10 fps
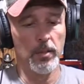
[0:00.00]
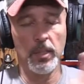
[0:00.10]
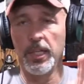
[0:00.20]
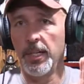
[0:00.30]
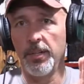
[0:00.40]

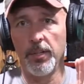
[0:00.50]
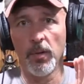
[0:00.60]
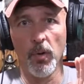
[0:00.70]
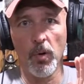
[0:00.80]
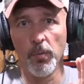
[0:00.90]
get into
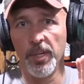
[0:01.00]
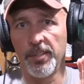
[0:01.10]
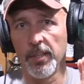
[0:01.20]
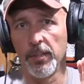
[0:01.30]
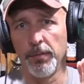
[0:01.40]
your local
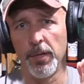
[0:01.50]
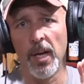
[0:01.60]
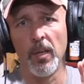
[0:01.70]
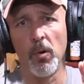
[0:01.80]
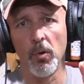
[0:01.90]
retailer. If you're
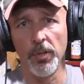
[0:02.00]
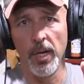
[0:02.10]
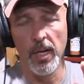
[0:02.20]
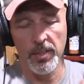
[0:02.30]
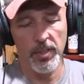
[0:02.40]
not local to
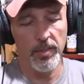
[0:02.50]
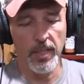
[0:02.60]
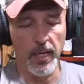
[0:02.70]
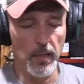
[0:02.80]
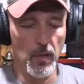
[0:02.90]
us,
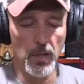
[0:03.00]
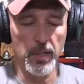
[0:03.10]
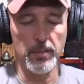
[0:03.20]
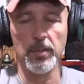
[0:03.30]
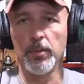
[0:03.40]
take a look
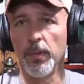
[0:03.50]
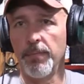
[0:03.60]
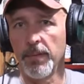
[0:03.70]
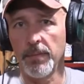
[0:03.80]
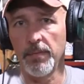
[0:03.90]
at the
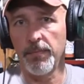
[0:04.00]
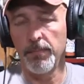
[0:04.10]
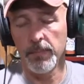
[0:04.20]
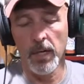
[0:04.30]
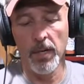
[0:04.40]

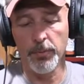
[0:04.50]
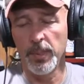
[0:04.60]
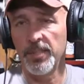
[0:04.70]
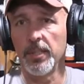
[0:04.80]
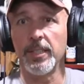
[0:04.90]

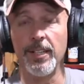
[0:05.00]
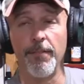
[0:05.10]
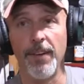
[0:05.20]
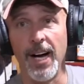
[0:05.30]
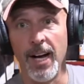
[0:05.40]

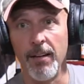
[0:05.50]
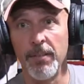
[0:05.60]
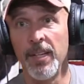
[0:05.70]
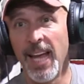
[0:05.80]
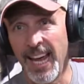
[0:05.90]

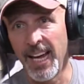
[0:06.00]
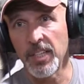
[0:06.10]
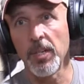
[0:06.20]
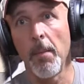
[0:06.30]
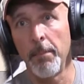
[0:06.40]
365
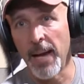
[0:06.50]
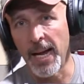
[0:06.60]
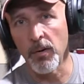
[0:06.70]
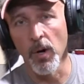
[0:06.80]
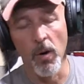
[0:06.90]

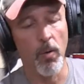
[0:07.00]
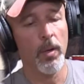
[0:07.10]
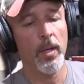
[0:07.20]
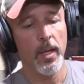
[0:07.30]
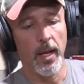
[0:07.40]
XMACRO,
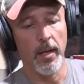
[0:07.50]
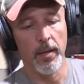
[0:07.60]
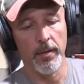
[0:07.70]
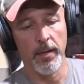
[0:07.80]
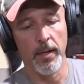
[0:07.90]

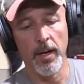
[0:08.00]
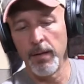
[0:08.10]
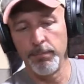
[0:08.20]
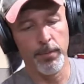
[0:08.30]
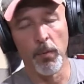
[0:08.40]
and I
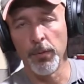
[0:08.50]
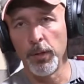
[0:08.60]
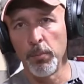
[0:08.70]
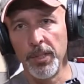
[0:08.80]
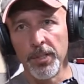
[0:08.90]
don't
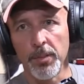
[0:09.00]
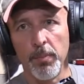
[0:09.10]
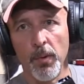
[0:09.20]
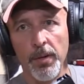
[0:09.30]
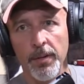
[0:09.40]
think you'll be
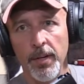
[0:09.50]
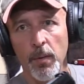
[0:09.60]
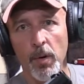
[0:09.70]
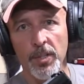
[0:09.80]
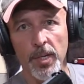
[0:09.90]
disappointed in any
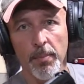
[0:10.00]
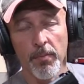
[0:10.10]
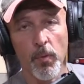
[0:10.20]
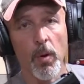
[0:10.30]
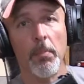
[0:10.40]
way, shape, or
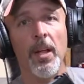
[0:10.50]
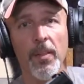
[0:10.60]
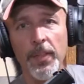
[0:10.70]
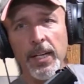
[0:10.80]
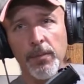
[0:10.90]
form.
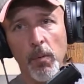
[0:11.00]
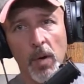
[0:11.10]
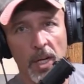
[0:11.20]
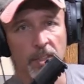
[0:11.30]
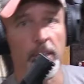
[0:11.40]
Thanks for
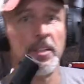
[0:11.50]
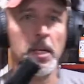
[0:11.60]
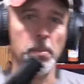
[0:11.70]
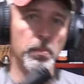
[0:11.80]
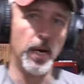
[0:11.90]
watching.
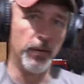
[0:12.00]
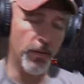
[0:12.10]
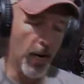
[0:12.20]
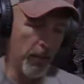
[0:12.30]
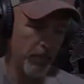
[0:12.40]
Keep your powder dry.